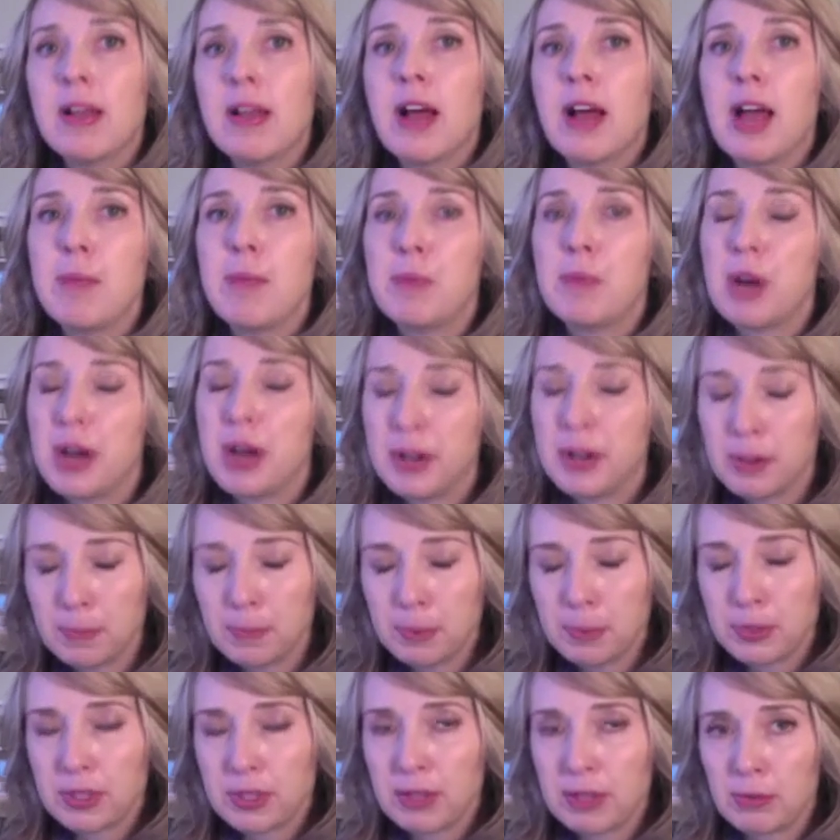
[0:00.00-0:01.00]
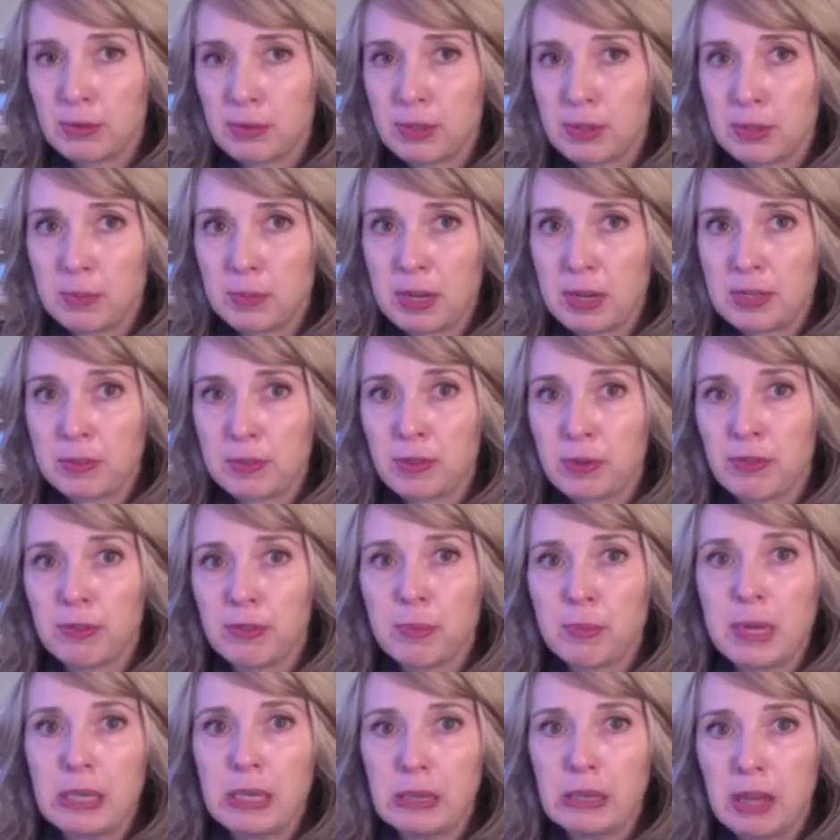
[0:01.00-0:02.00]
I'm 100% responsible for
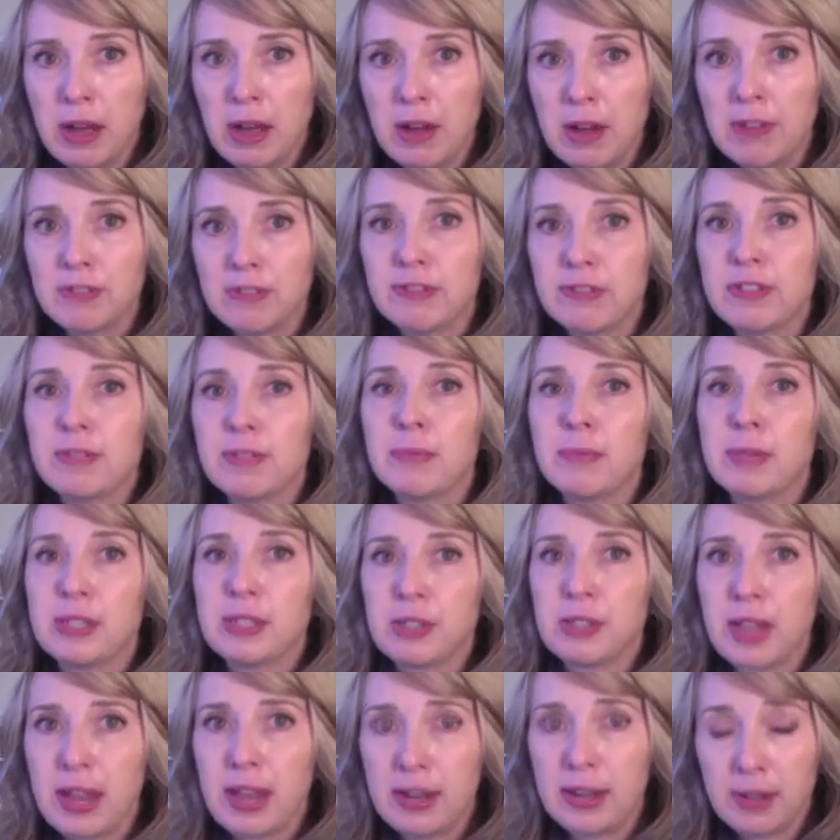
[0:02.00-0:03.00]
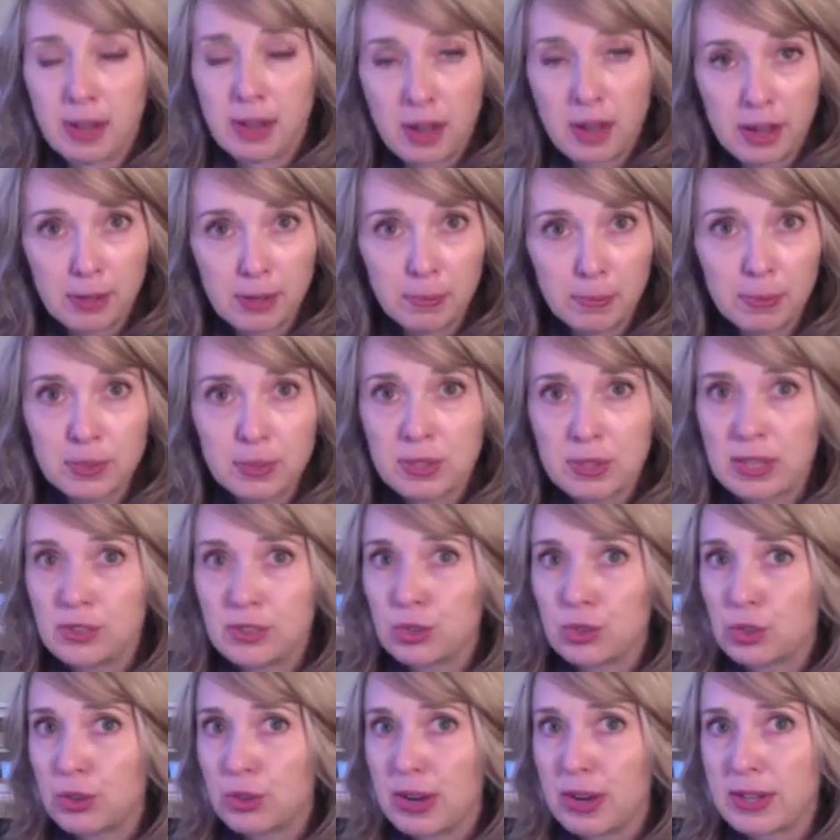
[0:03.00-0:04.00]
my love and 100%
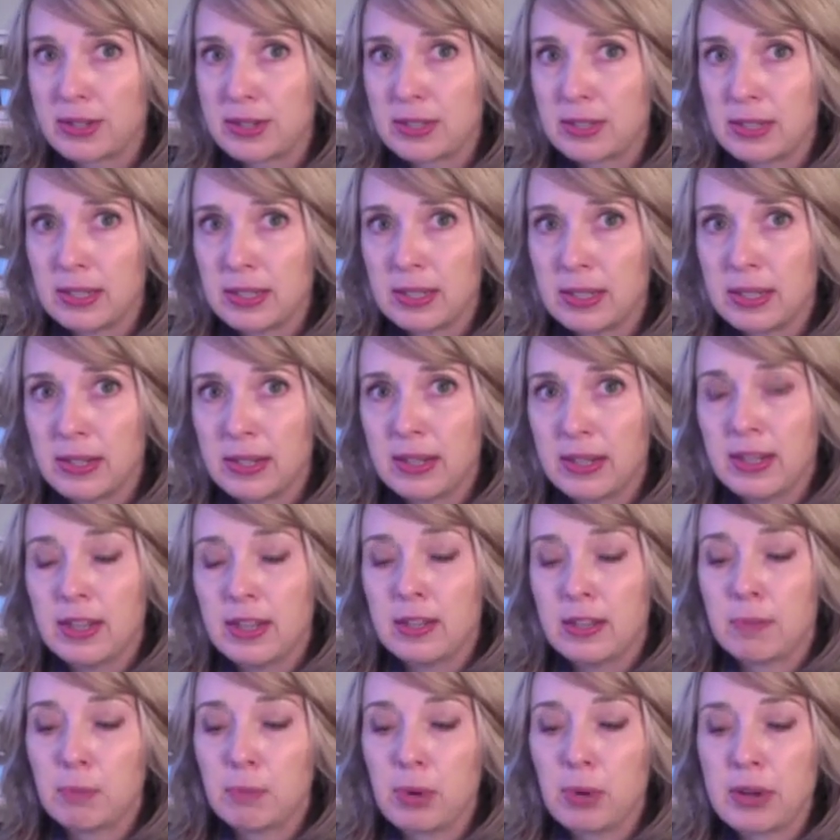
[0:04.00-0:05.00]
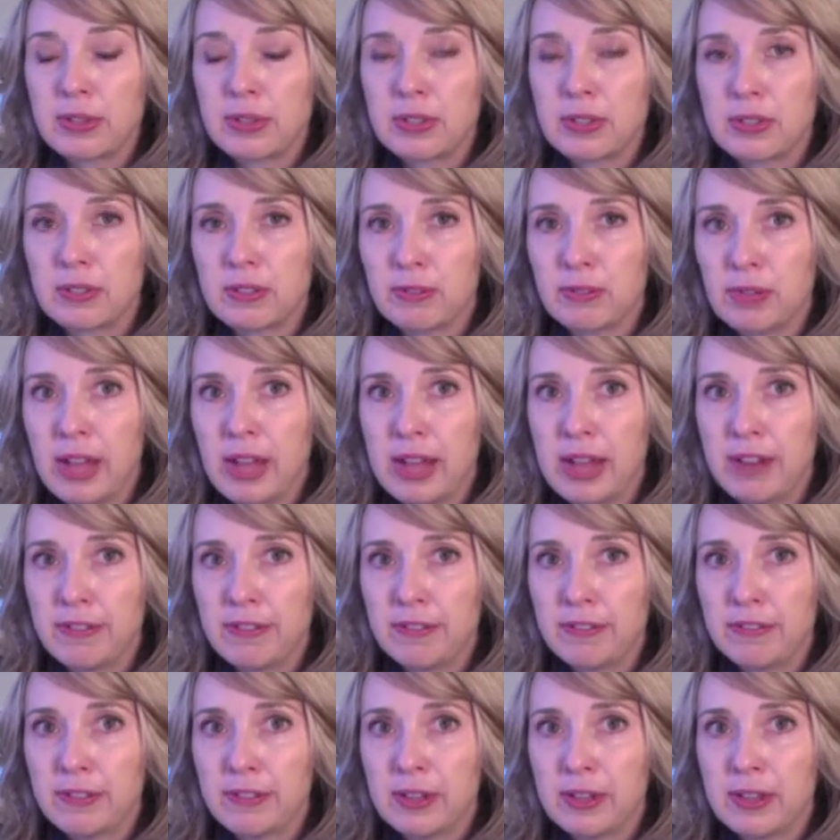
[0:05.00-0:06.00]
trust in the process of life,
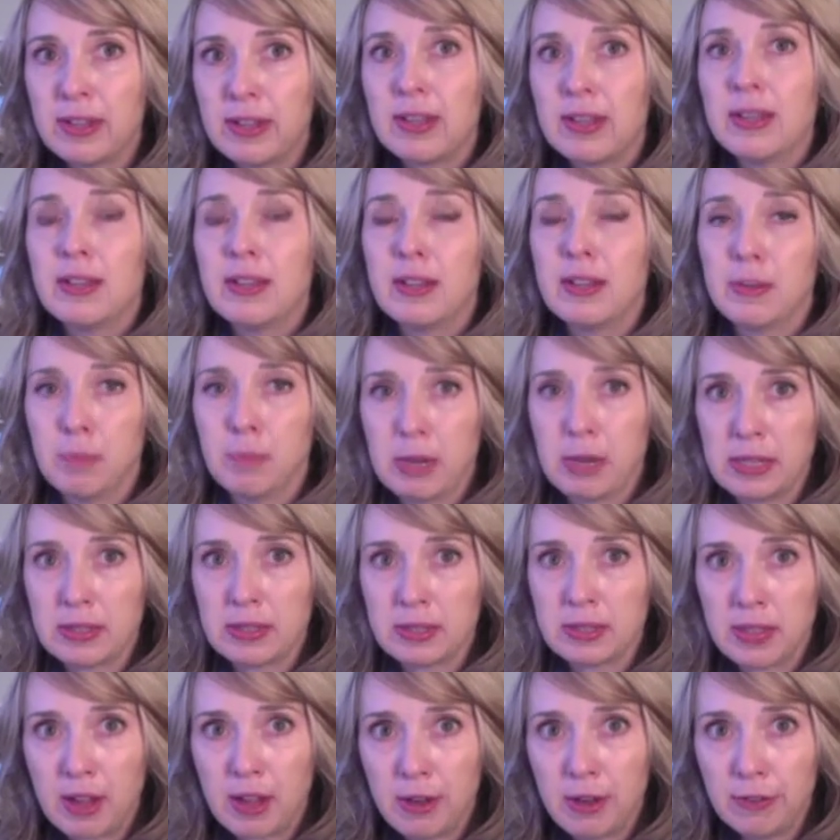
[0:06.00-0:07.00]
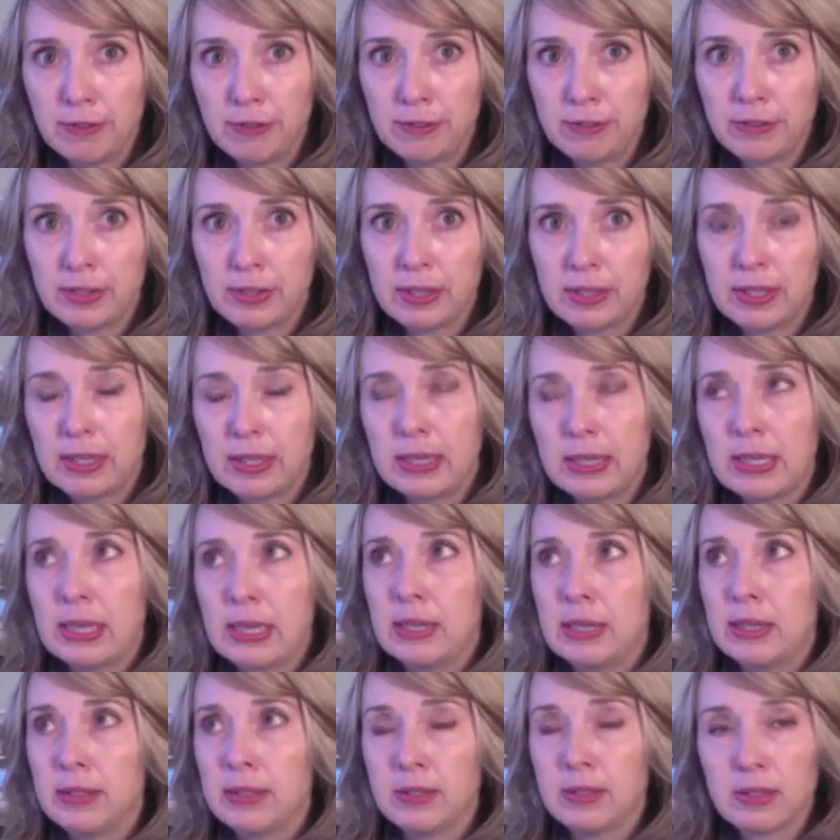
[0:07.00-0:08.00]
in myself,
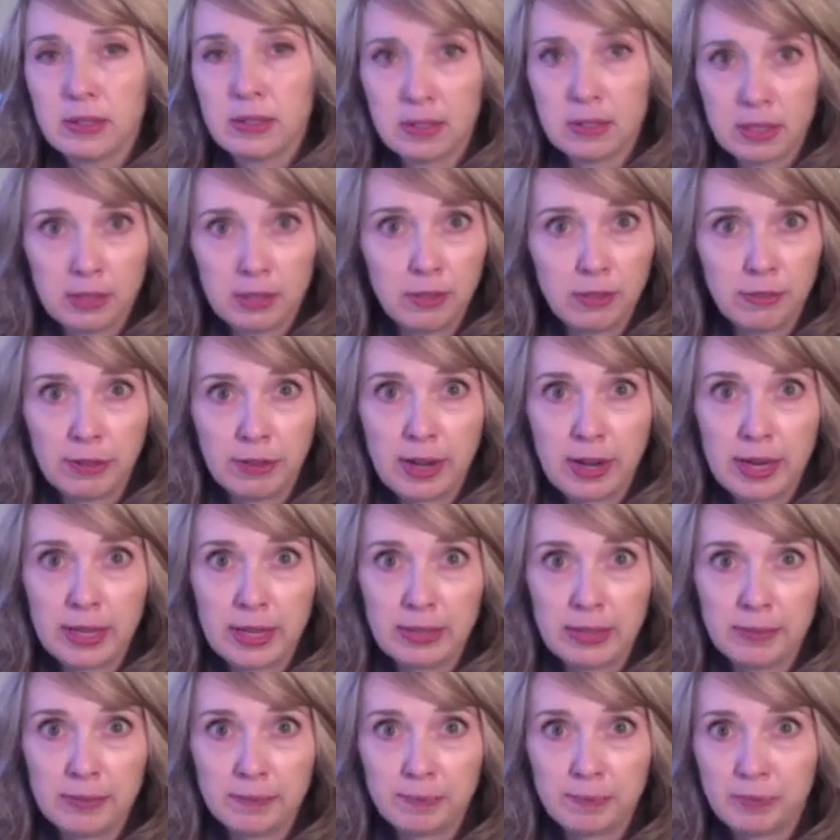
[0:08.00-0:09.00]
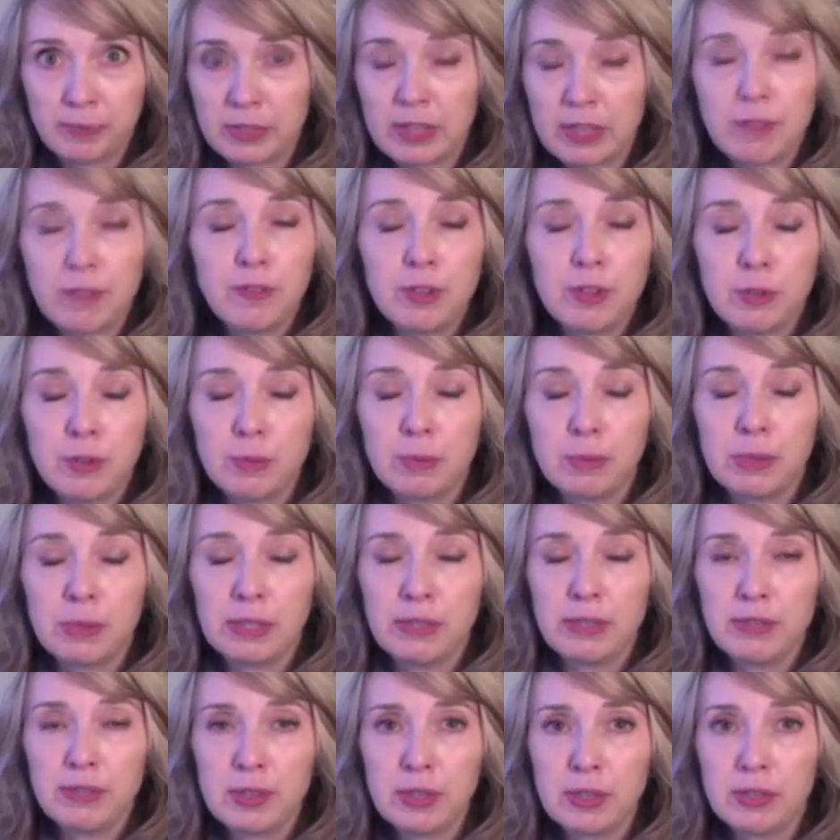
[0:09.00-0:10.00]
and in the divine, if you
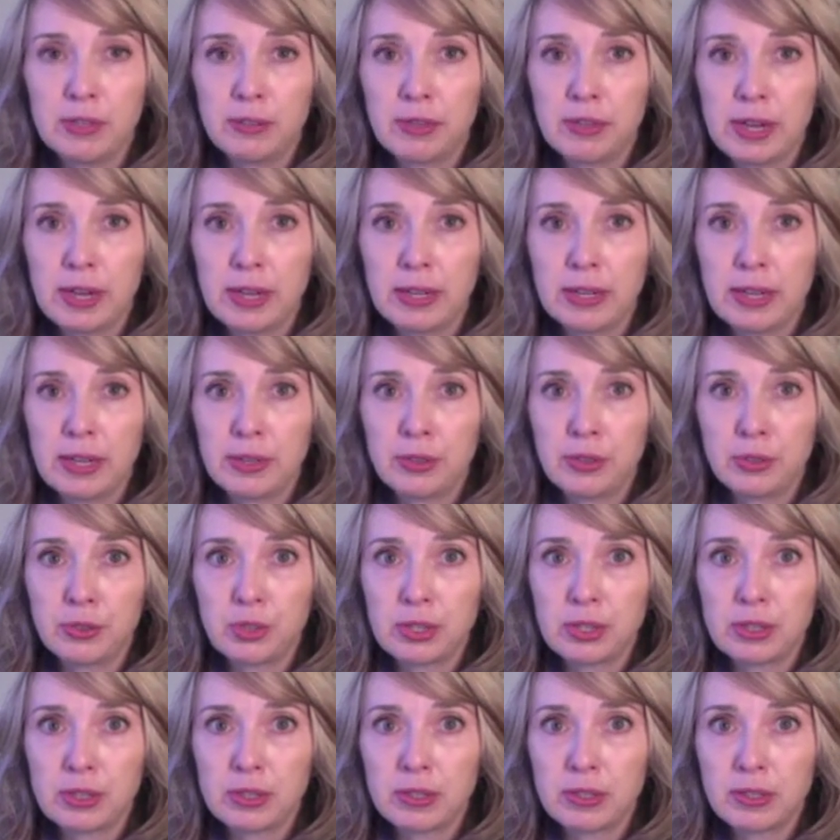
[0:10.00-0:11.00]
believe in the divine energy.